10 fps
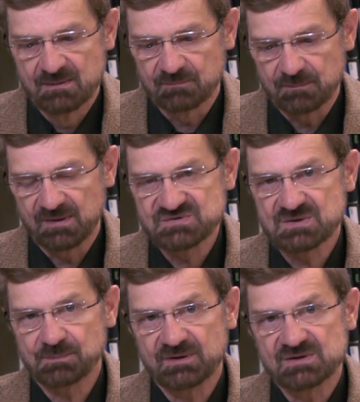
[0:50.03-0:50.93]
But by
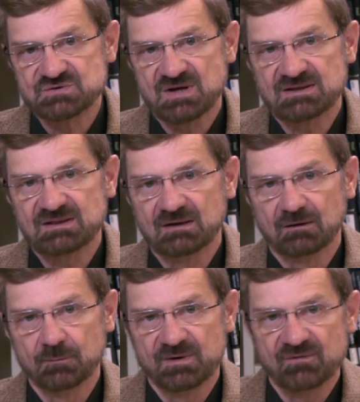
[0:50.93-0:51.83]
simply injecting a
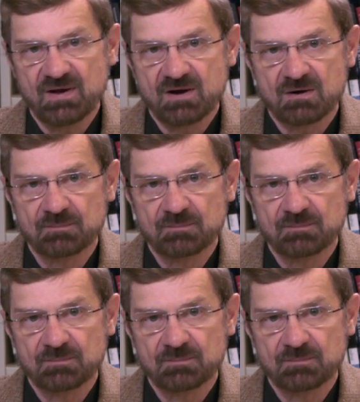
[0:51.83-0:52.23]
little bit of air